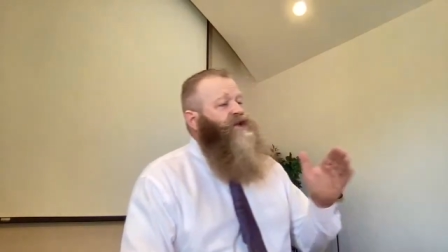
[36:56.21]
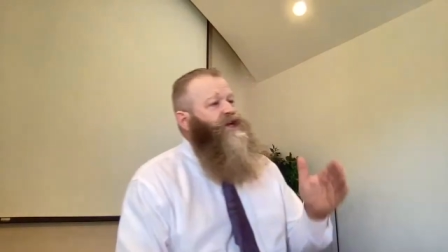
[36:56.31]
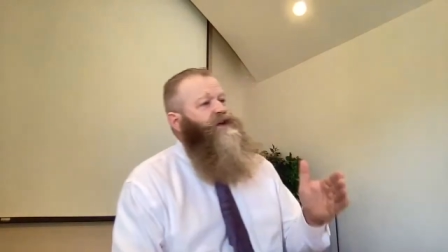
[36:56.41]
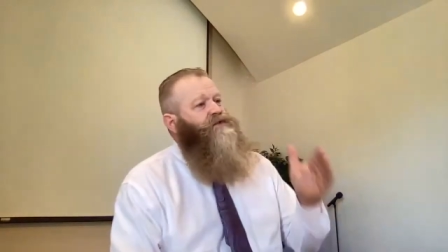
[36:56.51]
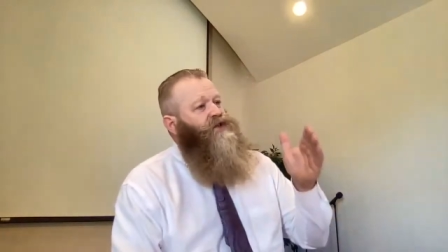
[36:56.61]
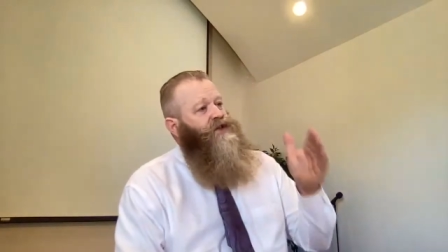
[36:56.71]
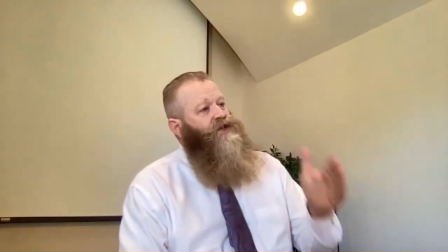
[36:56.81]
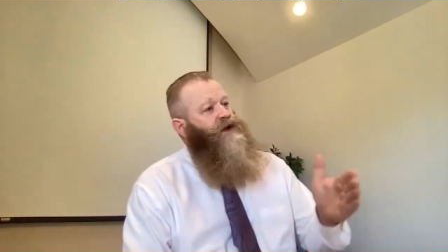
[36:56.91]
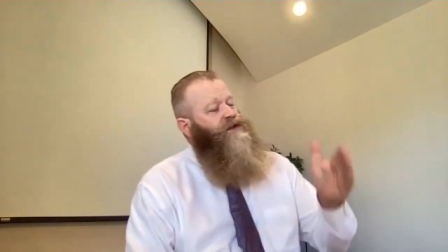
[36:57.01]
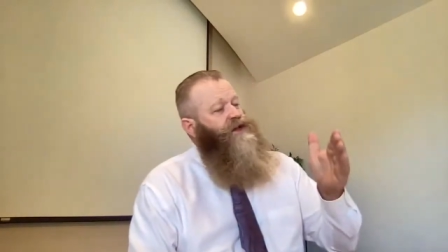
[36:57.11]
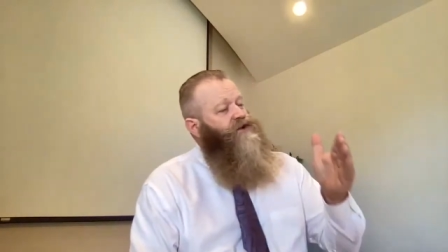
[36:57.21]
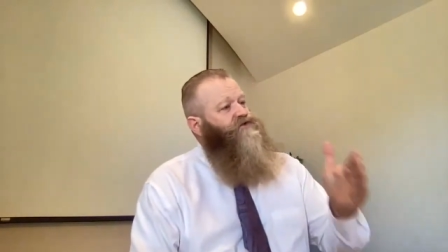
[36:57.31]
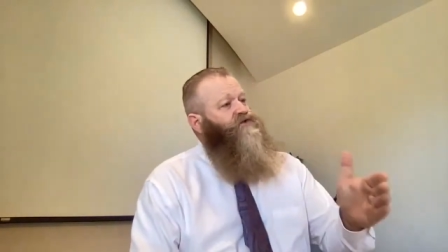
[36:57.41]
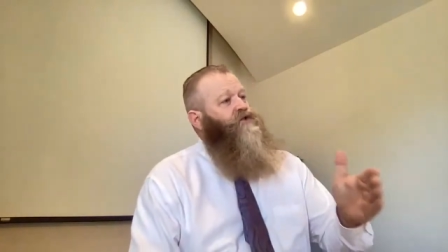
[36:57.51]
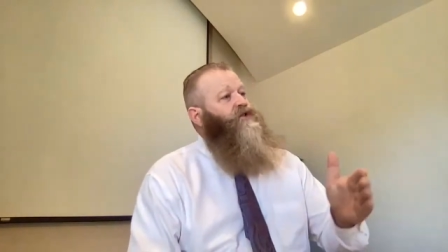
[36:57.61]
believed sincerely
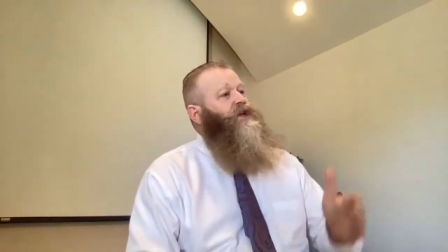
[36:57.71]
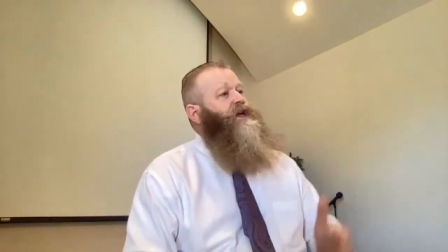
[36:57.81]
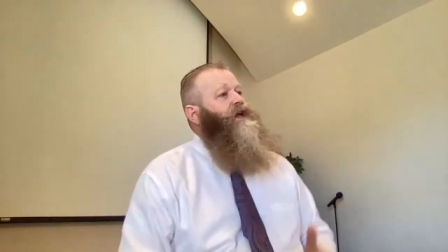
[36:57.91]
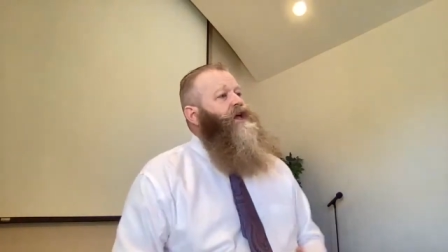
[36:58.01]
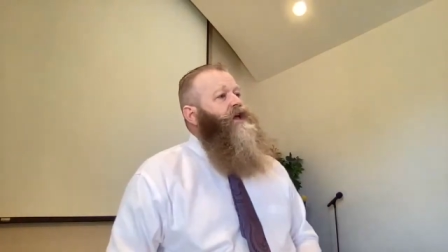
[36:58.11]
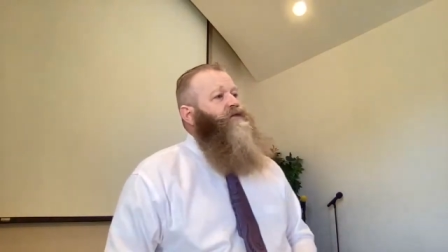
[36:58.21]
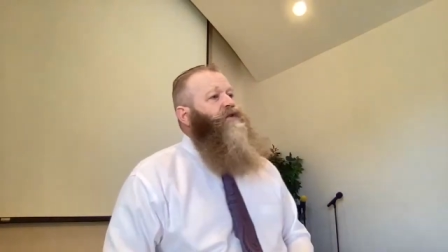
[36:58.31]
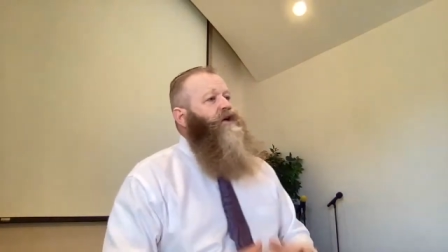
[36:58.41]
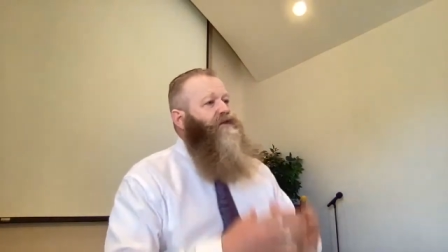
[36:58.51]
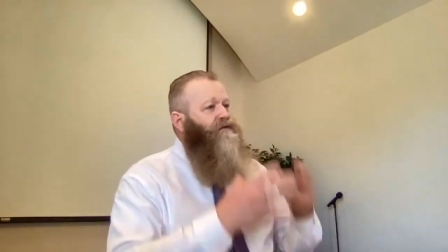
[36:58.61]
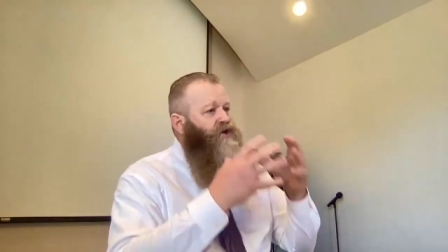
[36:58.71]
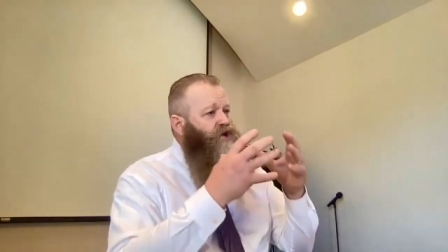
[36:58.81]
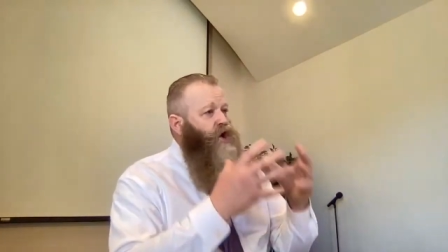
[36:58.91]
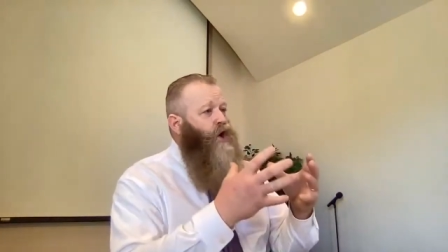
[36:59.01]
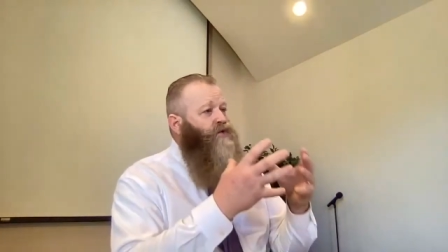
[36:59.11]
and truly, if you have
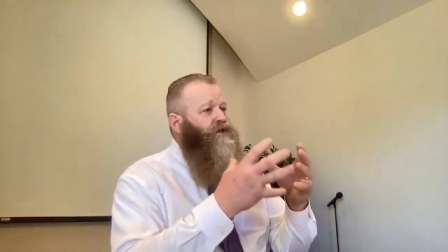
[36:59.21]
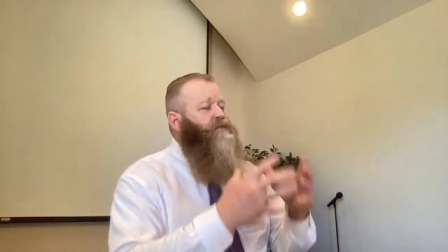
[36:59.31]
ever known